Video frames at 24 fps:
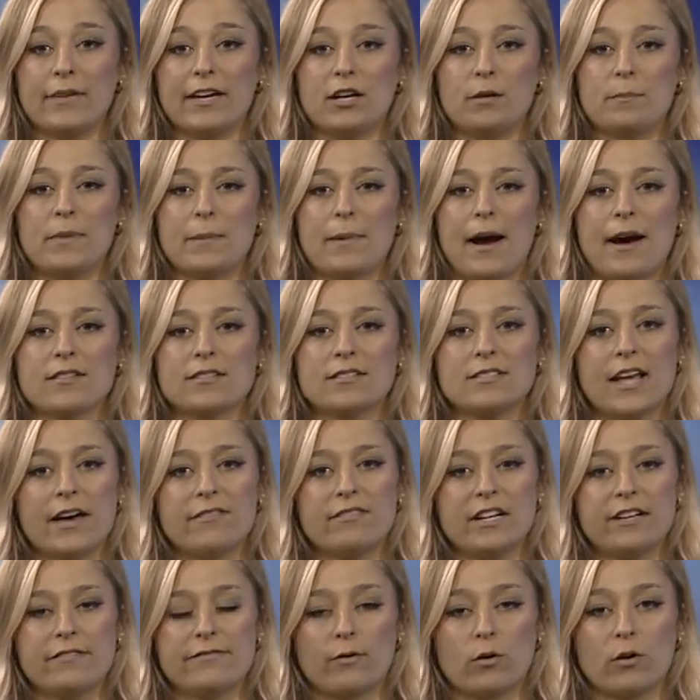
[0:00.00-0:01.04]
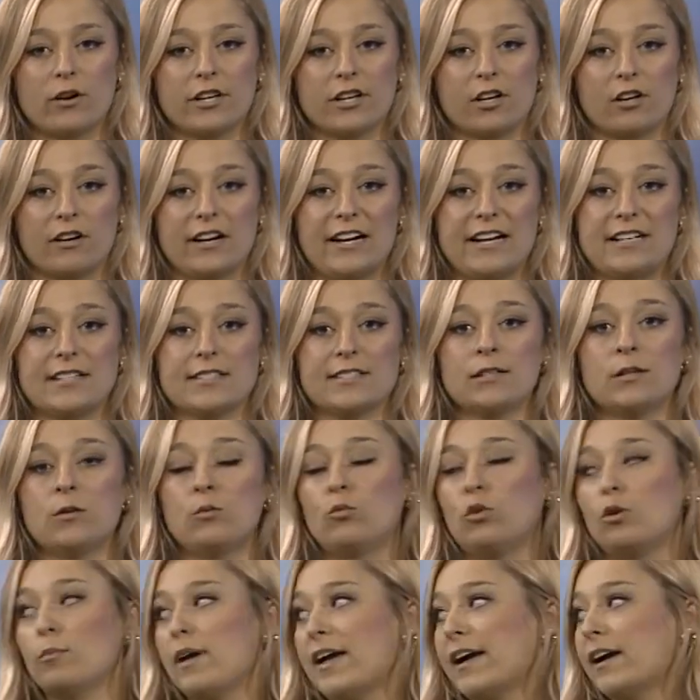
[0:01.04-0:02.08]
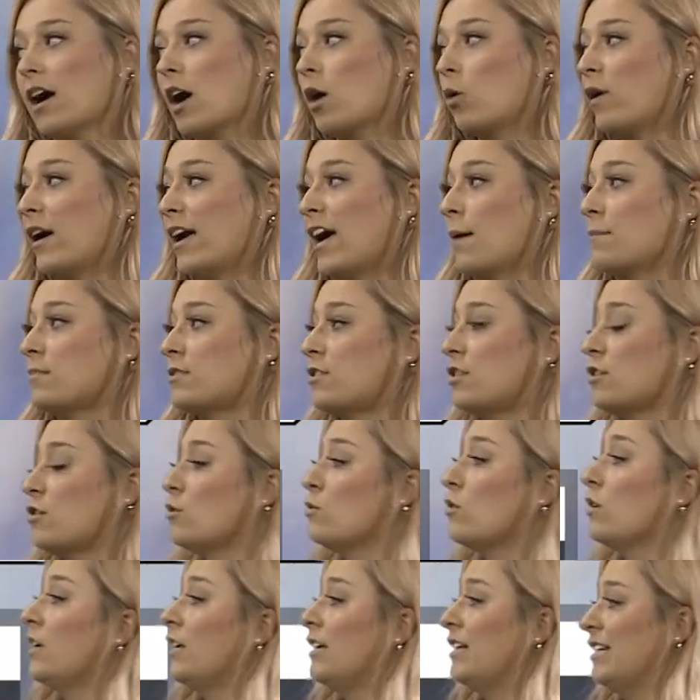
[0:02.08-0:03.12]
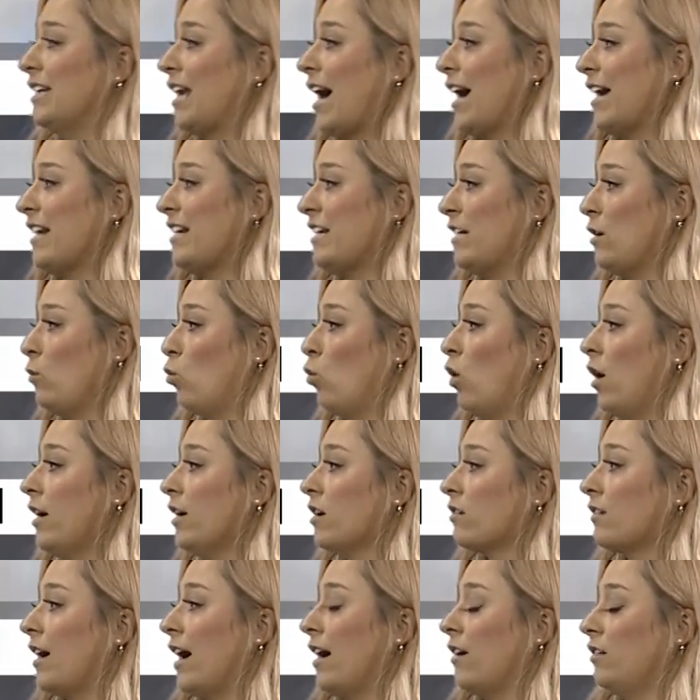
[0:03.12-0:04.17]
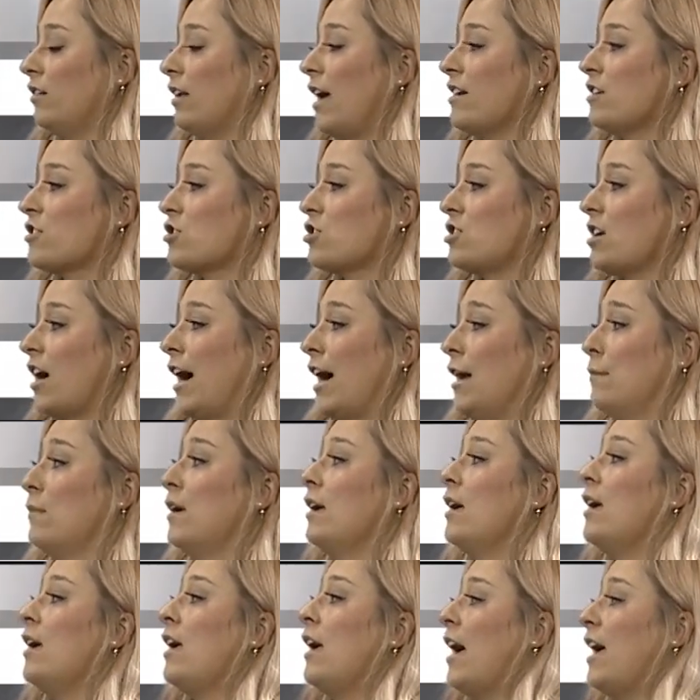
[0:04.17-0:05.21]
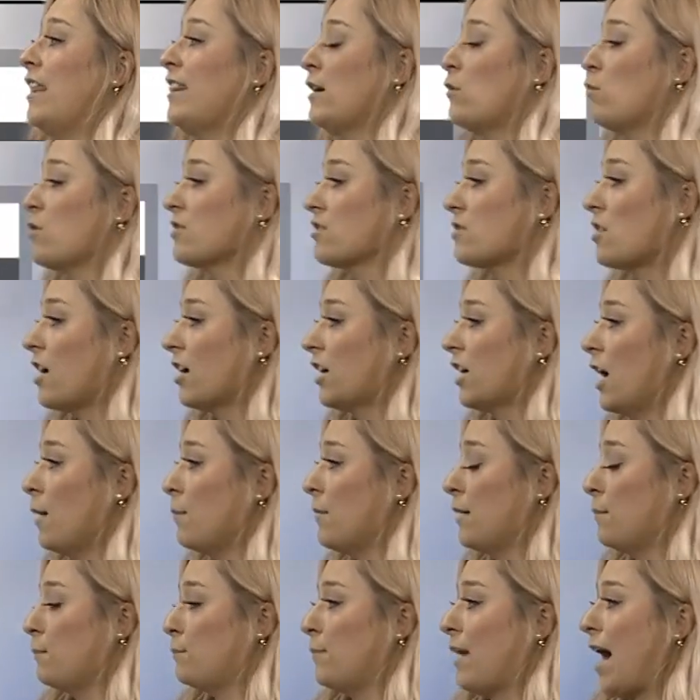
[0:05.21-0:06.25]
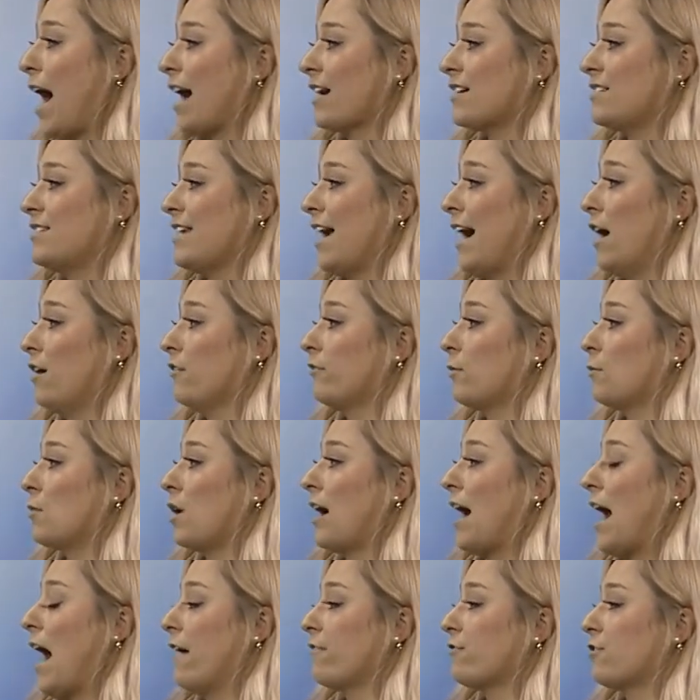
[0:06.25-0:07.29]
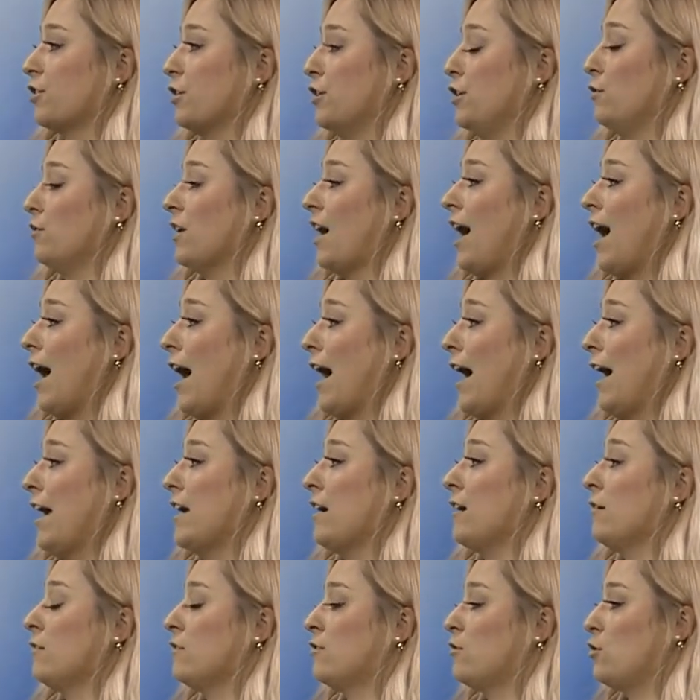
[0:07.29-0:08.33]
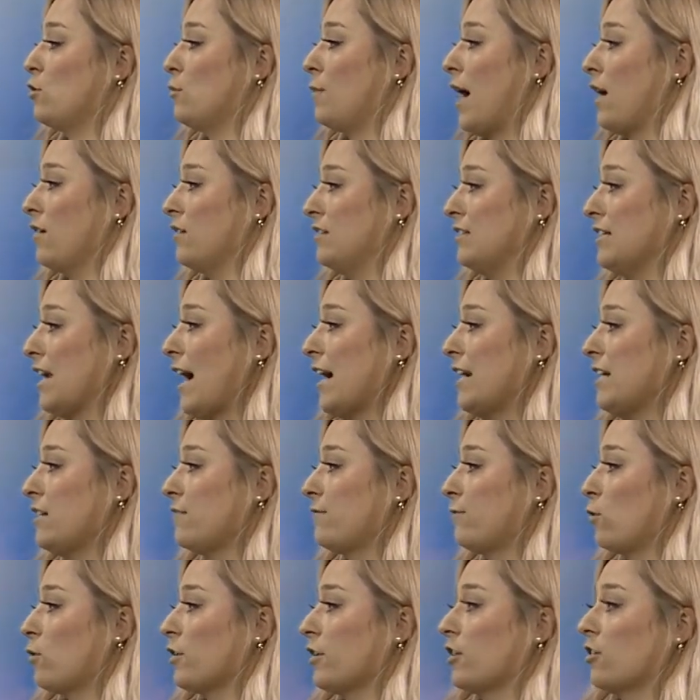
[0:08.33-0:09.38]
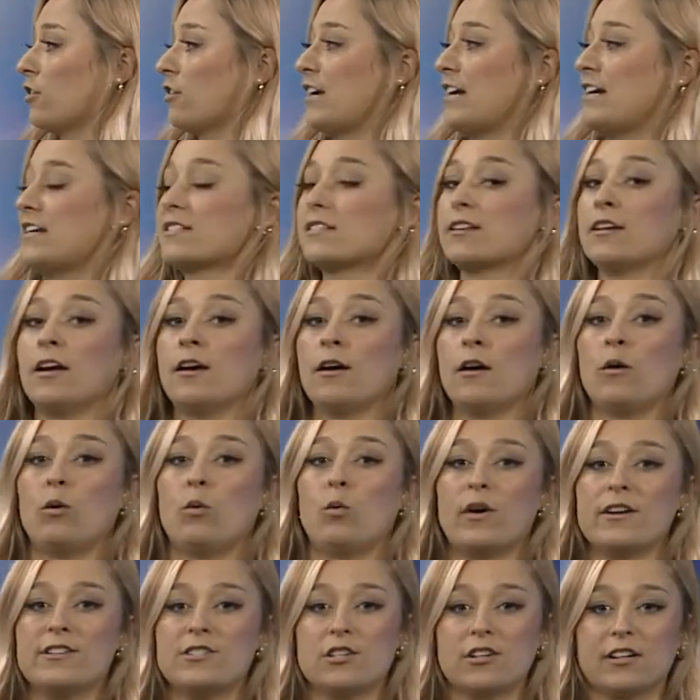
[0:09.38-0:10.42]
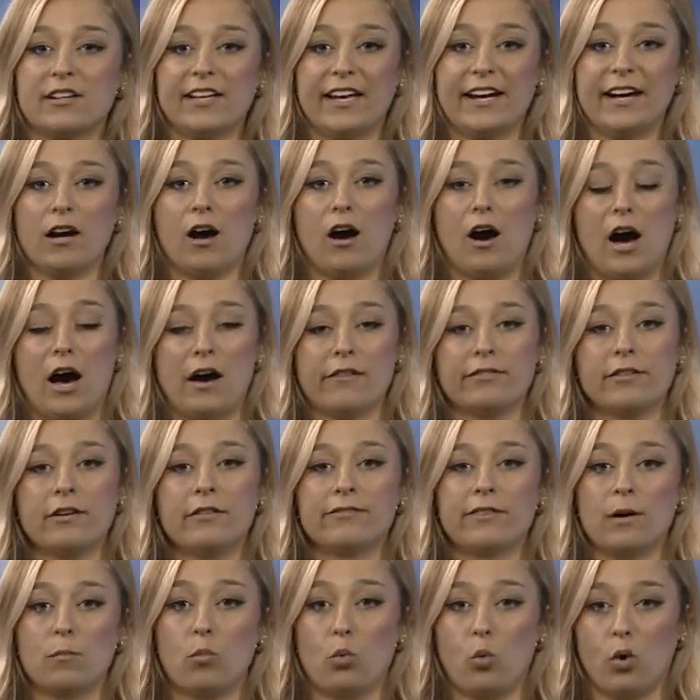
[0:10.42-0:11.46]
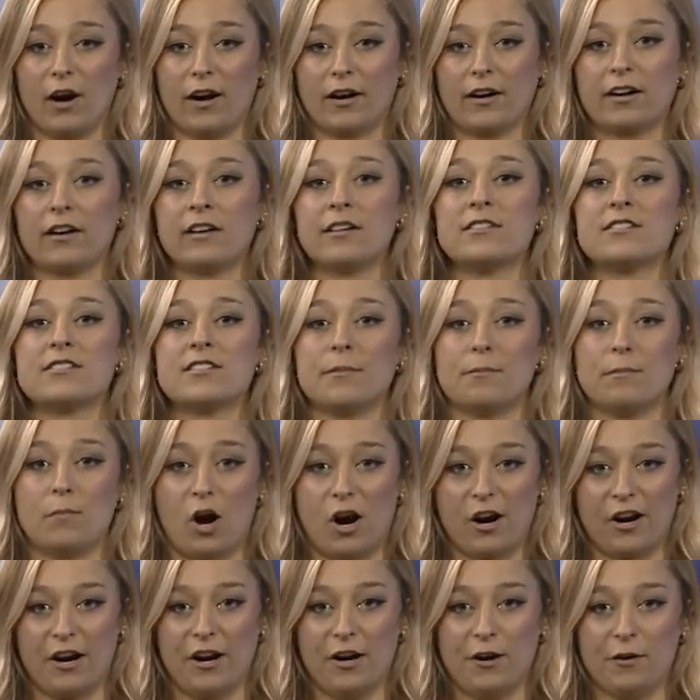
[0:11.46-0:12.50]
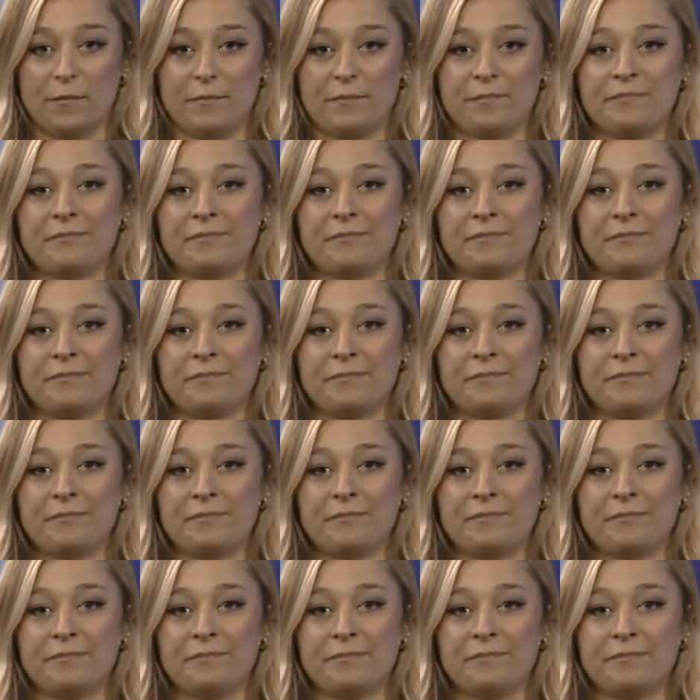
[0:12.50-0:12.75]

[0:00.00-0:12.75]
it'll be about 74 degrees. We'll make our way up to 91 around lunchtime, and then we'll start coming back down from our afternoon high to about 94 degrees. Once you're getting off from work tomorrow.